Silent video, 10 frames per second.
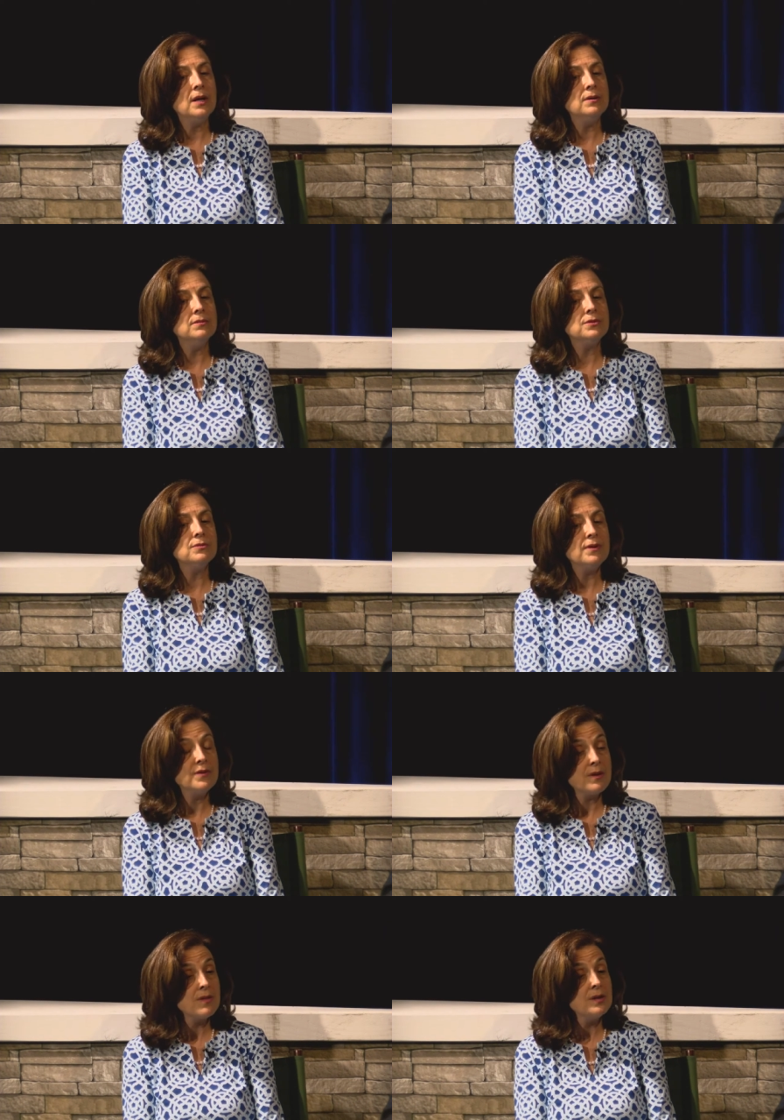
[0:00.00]

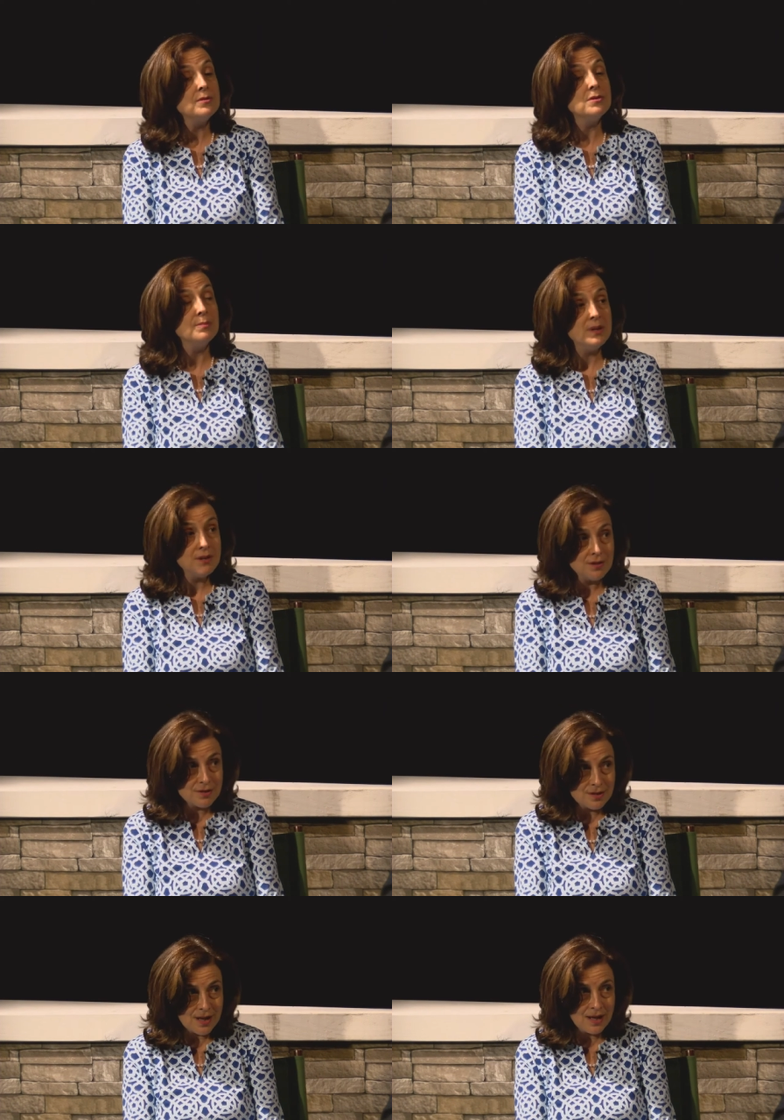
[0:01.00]
terrific thing to be here
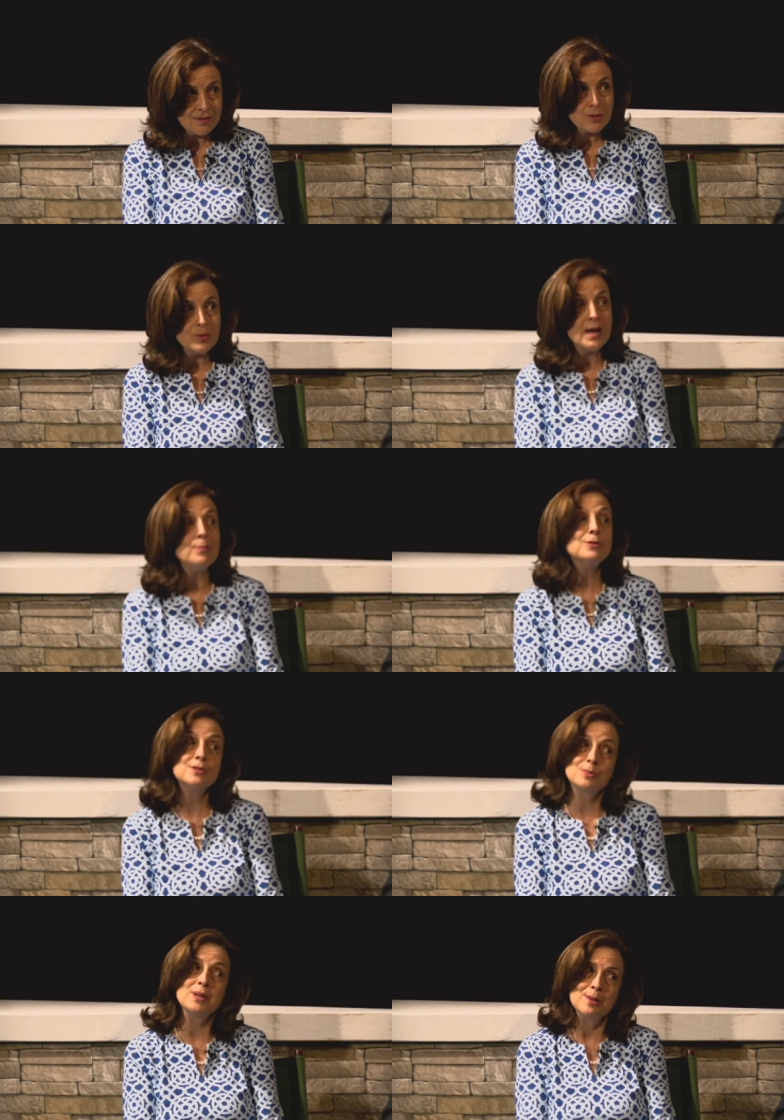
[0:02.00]
today to be able to
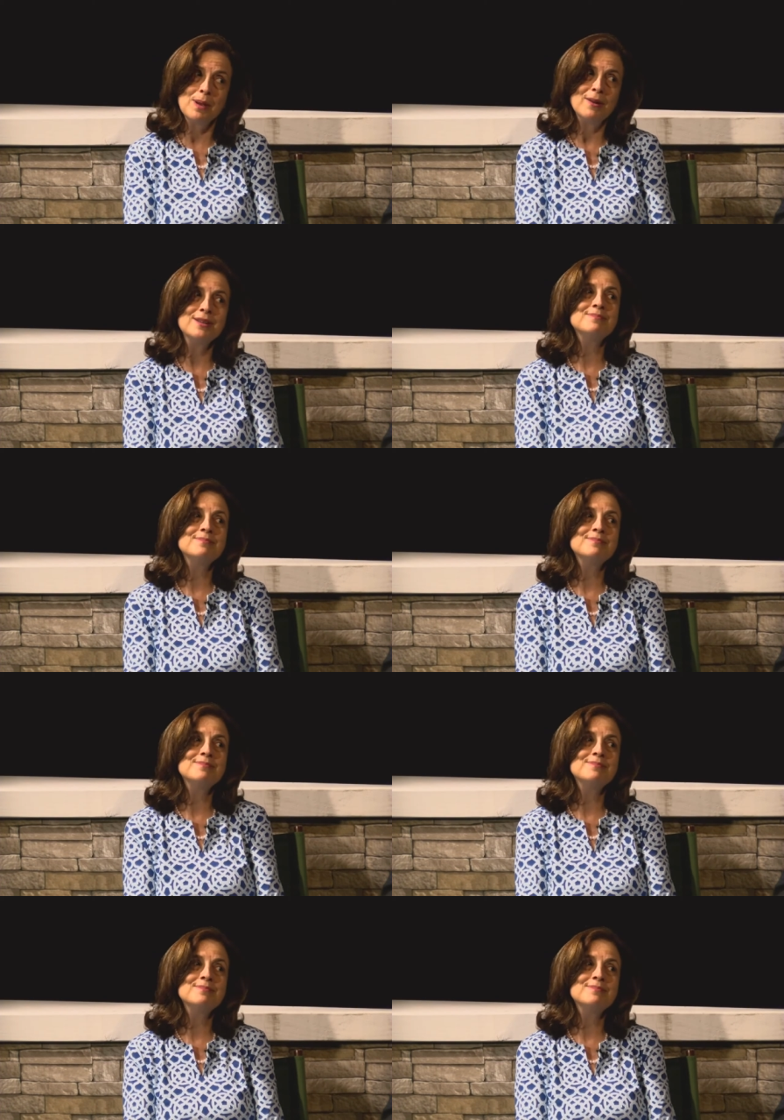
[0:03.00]
speak about it.